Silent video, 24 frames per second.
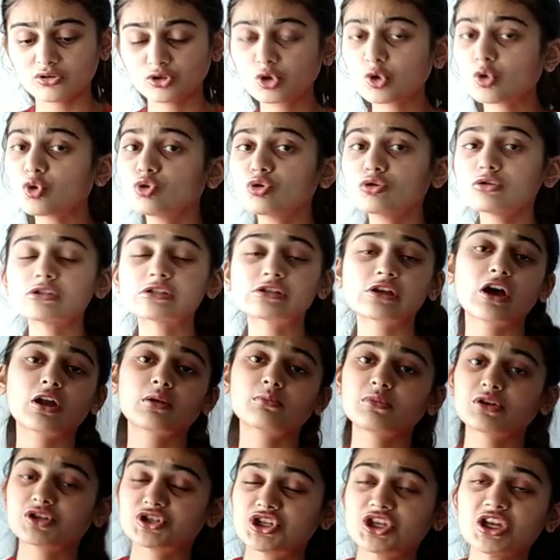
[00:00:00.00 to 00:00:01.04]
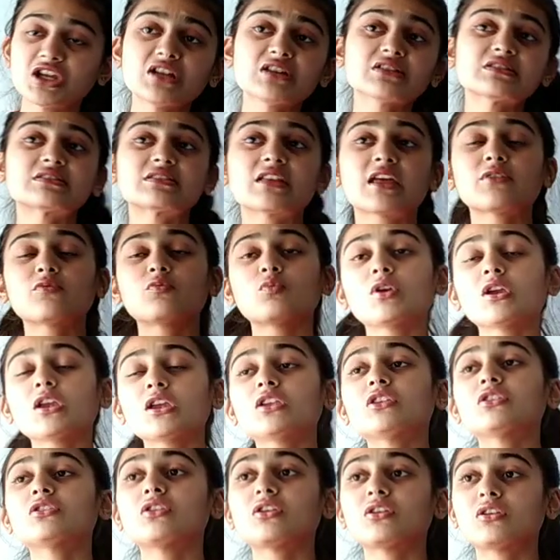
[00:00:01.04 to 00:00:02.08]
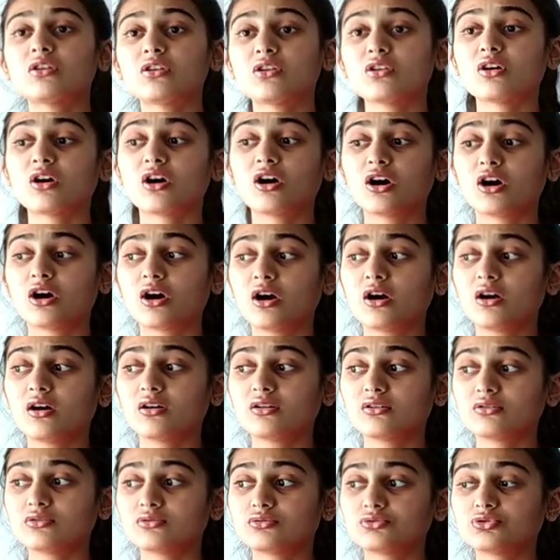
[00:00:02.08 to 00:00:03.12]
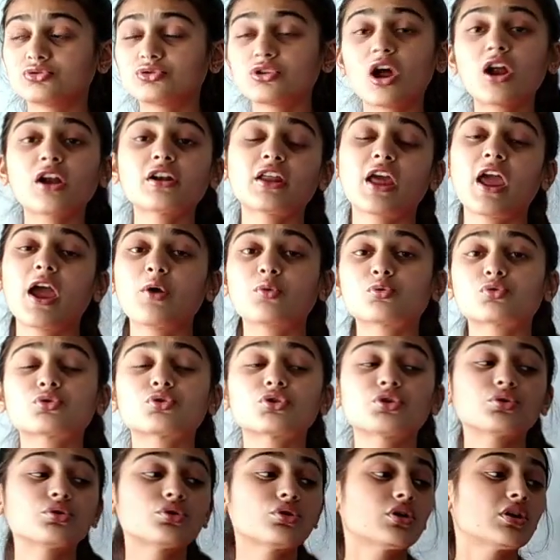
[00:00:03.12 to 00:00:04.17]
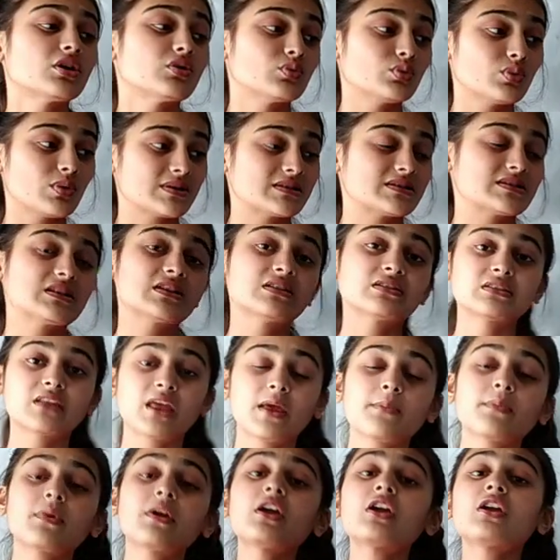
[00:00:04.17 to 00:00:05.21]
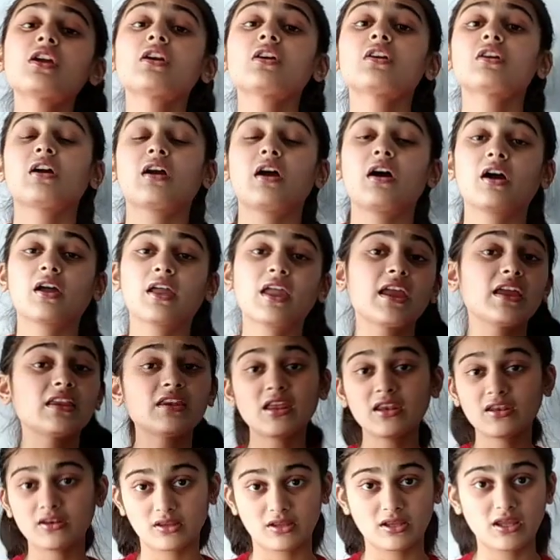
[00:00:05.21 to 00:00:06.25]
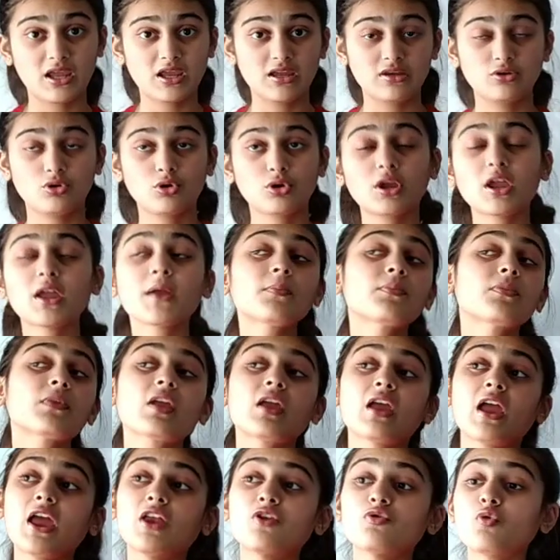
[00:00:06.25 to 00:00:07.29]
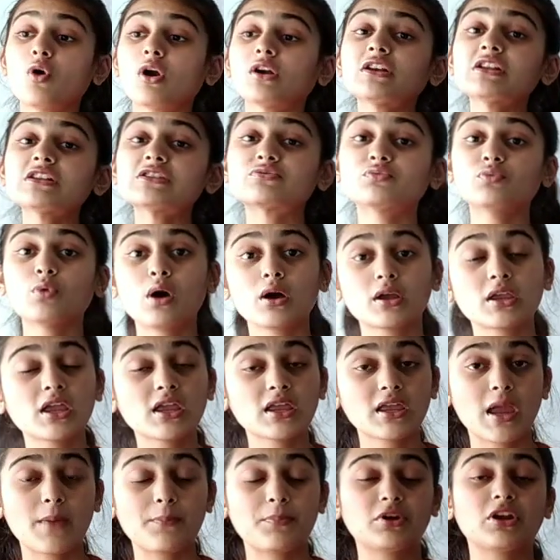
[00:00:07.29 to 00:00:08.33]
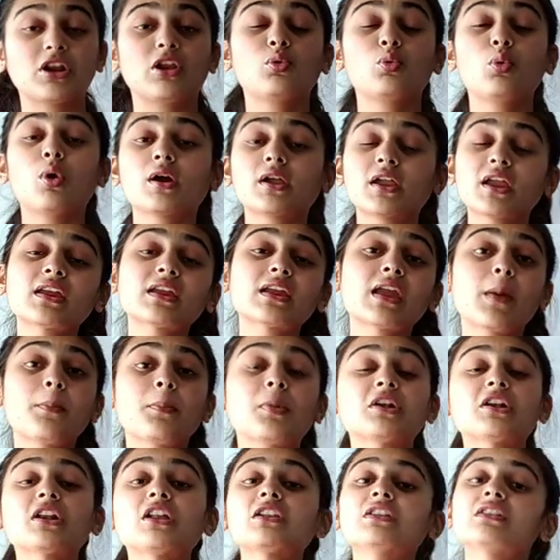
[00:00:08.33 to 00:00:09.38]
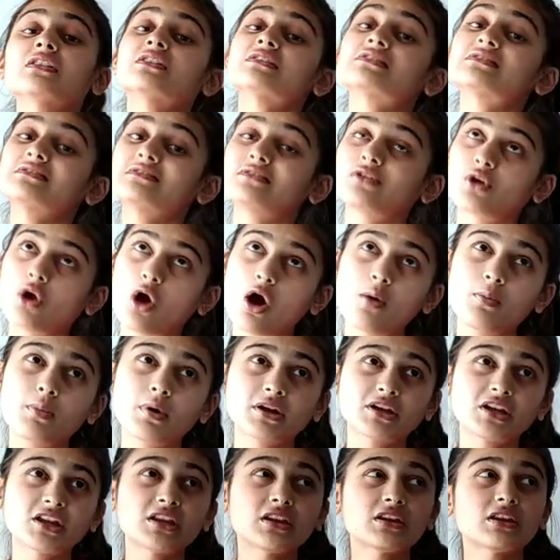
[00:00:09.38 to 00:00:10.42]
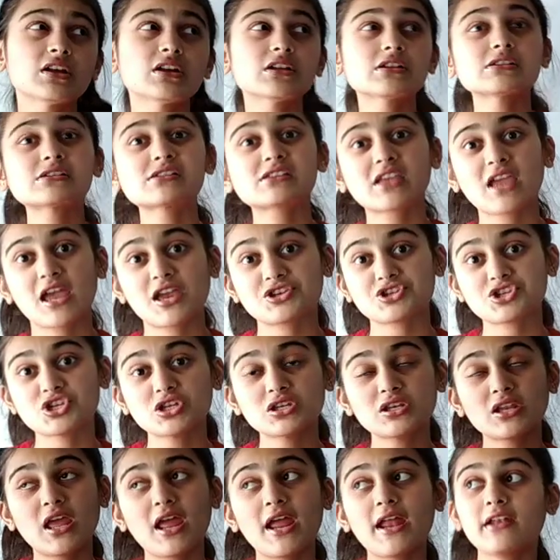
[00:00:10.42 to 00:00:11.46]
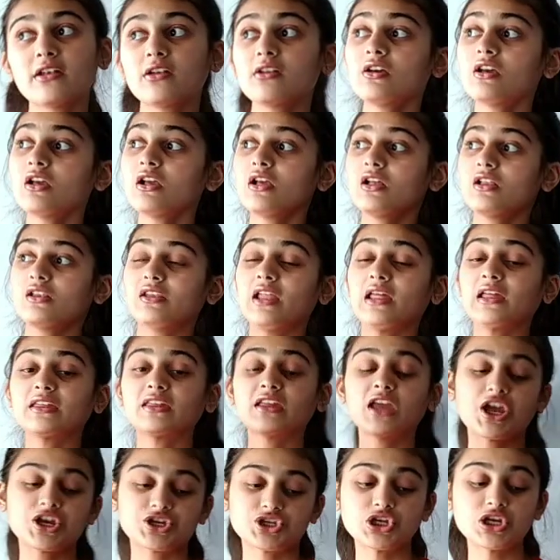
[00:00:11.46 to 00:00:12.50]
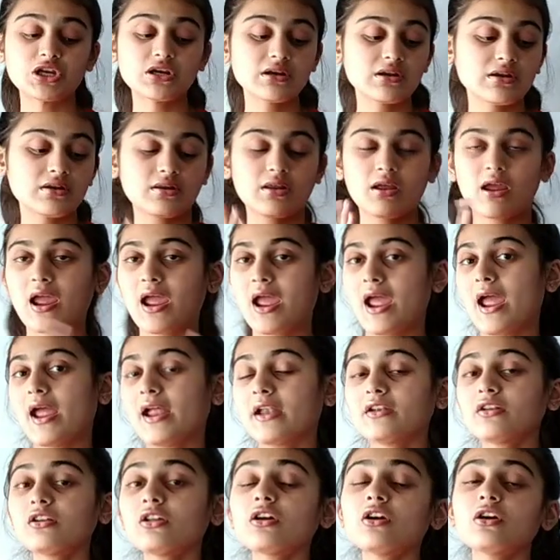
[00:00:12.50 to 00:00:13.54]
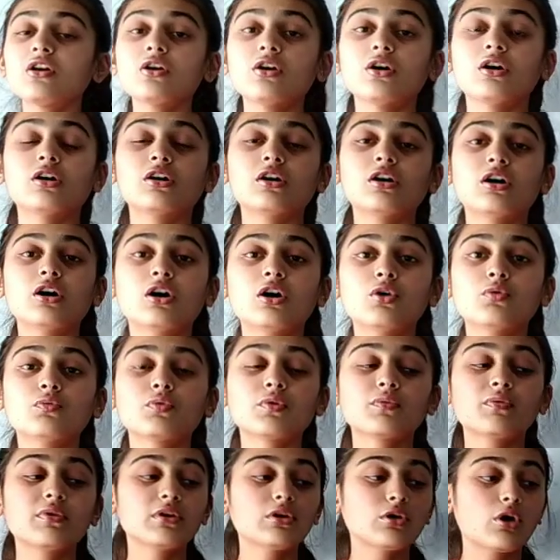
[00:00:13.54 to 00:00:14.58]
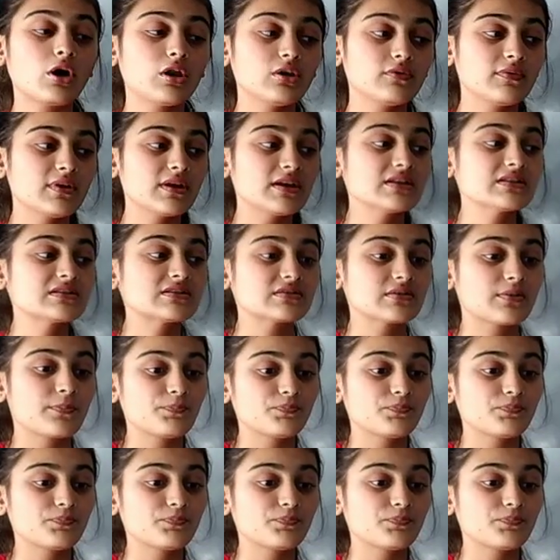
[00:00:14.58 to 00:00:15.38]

tools or machines, then we do not have to invest in them again and again. Okay, and what is working capital? Working capital is raw materials, cash in hand. Like cash in hand, we will always